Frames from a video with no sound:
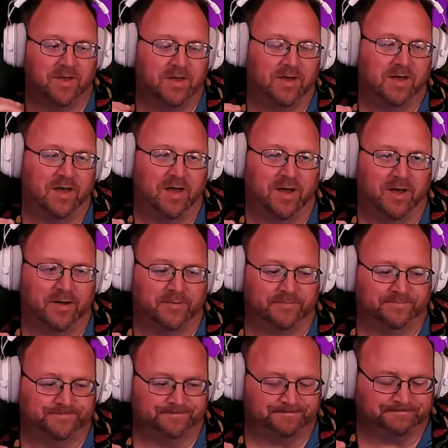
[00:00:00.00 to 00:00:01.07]

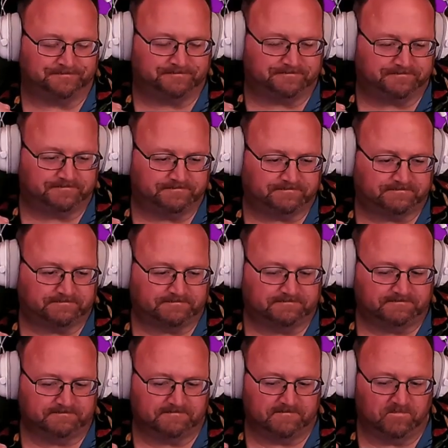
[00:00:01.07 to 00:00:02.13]
um,
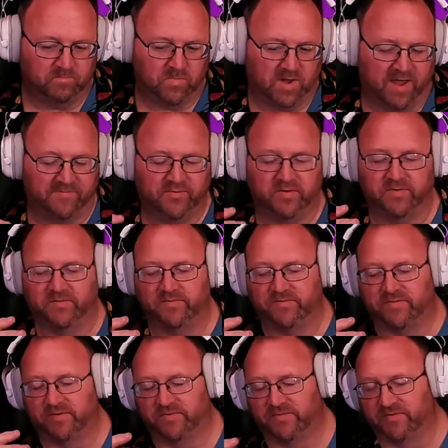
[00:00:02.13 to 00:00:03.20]
I've used
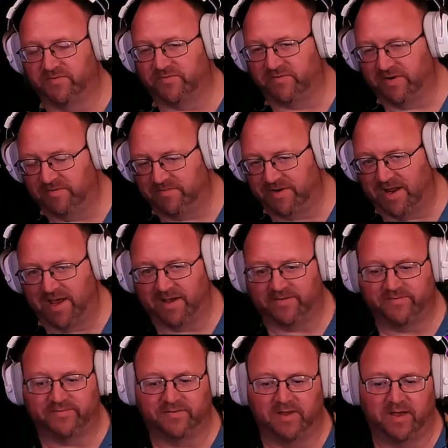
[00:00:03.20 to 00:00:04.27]
the Stream
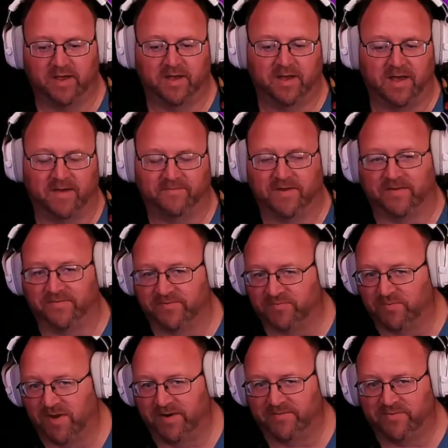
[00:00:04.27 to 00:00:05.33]
Decks. I've got this
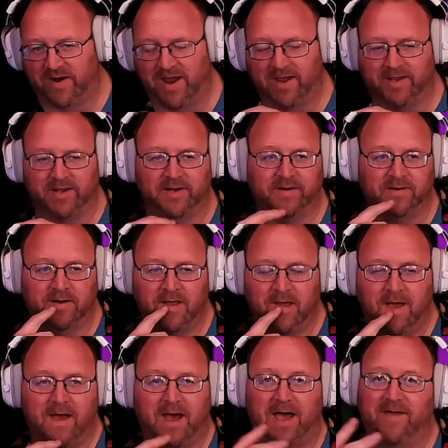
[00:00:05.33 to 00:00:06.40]
Redragon.
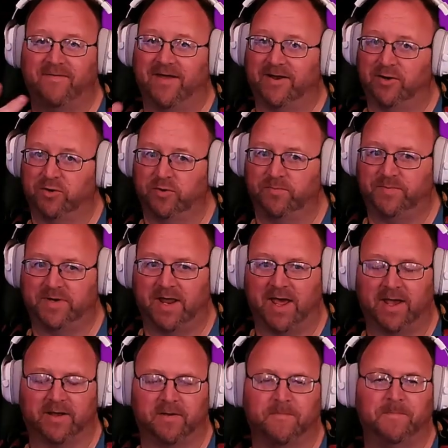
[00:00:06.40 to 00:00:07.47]
I've had Loop
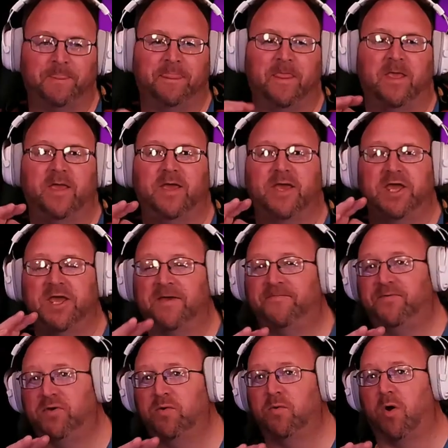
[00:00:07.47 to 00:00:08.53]
Deck. If
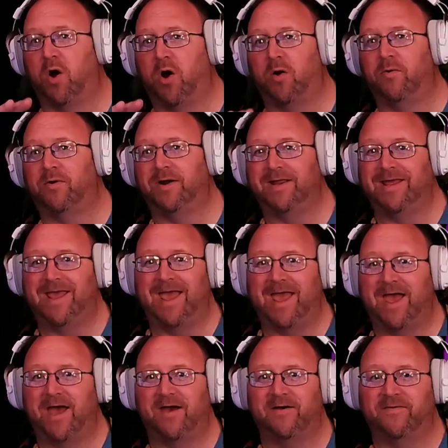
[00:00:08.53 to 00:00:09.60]
you already
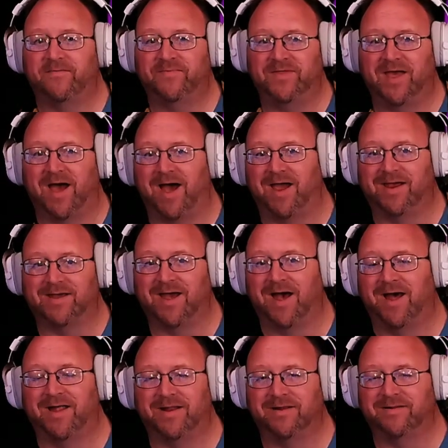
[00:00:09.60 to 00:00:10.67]
have the
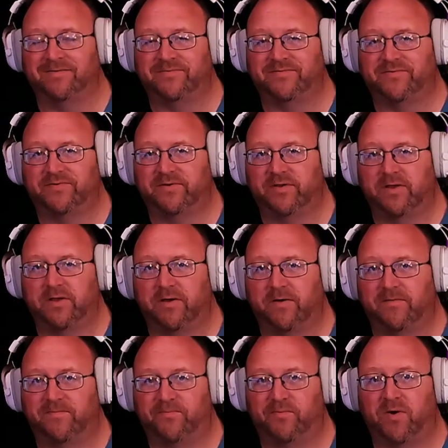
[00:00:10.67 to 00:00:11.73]
icons
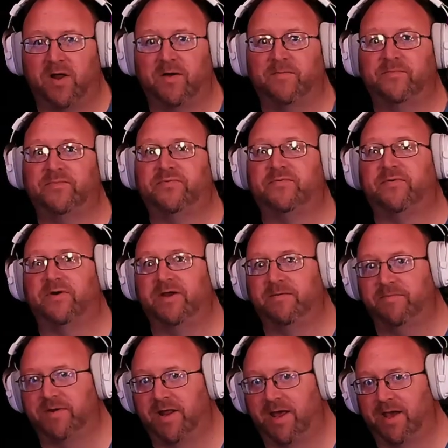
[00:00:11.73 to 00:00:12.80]
from Stream
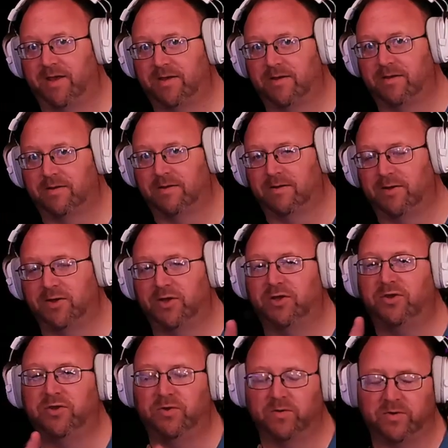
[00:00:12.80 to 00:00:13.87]
Deck,
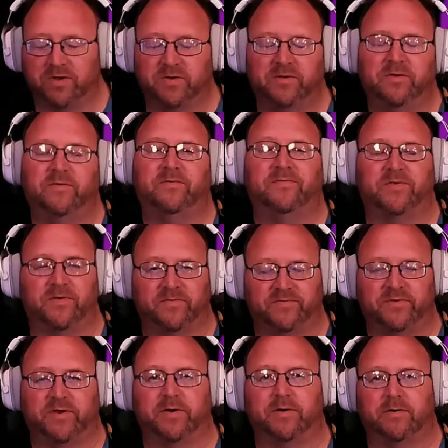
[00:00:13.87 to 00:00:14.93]
you can use those here.